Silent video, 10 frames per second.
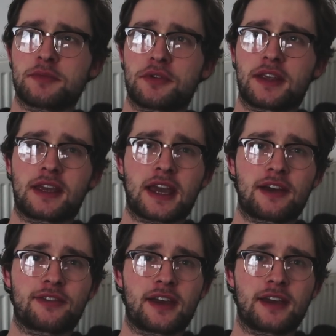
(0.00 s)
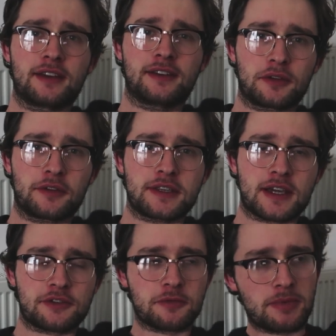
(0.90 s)
Smoothie cafe? With all these
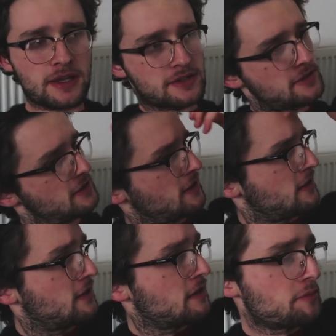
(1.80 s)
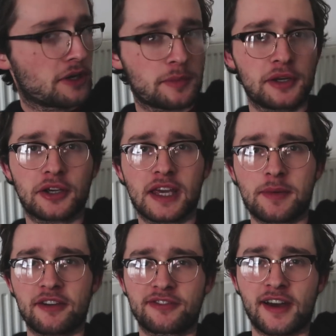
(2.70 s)
extra bits. Probably be looking at
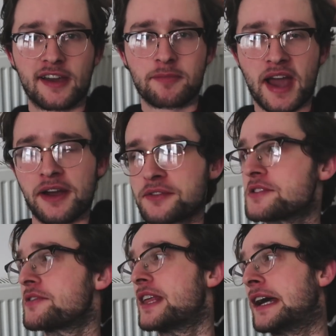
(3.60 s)
about £5 for